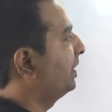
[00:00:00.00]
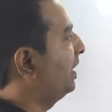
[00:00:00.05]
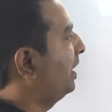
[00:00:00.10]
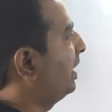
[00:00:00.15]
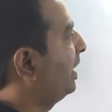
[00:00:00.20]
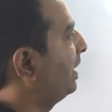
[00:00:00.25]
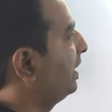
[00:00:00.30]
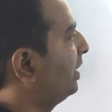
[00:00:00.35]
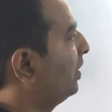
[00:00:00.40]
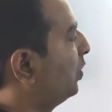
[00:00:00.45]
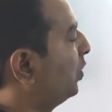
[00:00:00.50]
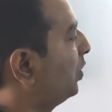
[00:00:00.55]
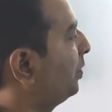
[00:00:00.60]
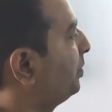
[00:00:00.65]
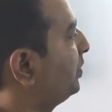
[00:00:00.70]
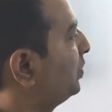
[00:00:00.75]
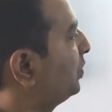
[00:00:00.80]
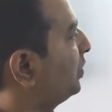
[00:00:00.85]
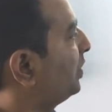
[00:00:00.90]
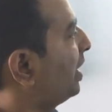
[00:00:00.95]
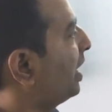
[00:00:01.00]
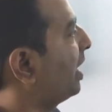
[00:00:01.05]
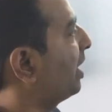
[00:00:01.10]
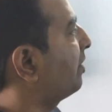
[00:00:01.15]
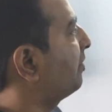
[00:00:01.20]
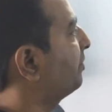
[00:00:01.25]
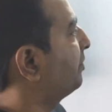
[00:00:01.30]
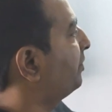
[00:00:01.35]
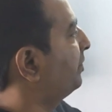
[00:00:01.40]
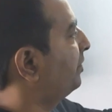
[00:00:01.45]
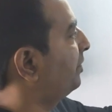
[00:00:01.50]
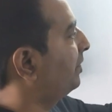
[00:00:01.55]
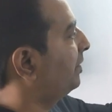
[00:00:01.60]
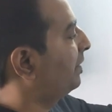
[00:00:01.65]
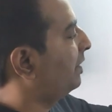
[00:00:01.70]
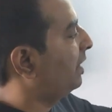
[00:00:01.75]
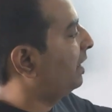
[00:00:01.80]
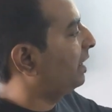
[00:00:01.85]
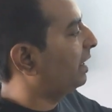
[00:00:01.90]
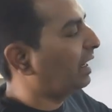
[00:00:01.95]
I hope you have
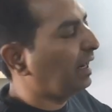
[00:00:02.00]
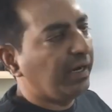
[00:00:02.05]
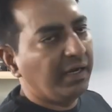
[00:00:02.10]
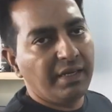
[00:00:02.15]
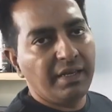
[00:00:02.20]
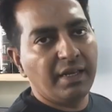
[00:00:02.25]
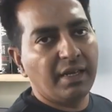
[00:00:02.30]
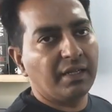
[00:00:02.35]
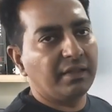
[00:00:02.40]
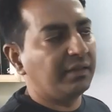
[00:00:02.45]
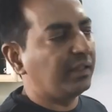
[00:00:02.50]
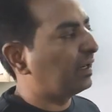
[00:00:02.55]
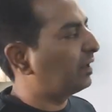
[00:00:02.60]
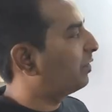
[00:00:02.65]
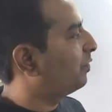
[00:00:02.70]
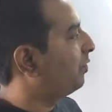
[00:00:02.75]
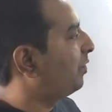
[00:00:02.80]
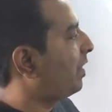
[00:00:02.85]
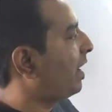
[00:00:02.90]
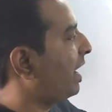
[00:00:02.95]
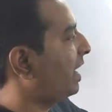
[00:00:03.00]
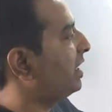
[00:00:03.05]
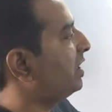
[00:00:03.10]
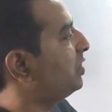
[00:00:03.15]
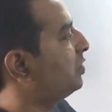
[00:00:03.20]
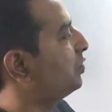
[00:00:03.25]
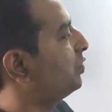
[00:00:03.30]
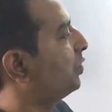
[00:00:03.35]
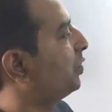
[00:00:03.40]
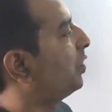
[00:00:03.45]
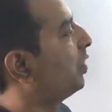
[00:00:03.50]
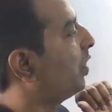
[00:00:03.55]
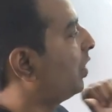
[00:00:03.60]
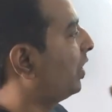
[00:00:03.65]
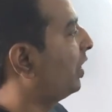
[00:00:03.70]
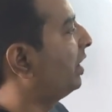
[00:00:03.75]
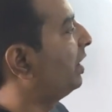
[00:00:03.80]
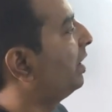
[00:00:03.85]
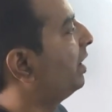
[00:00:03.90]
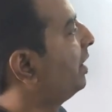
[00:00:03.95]
an idea that why you
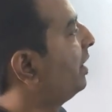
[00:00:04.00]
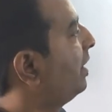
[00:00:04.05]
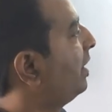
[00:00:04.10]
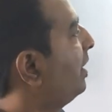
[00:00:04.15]
call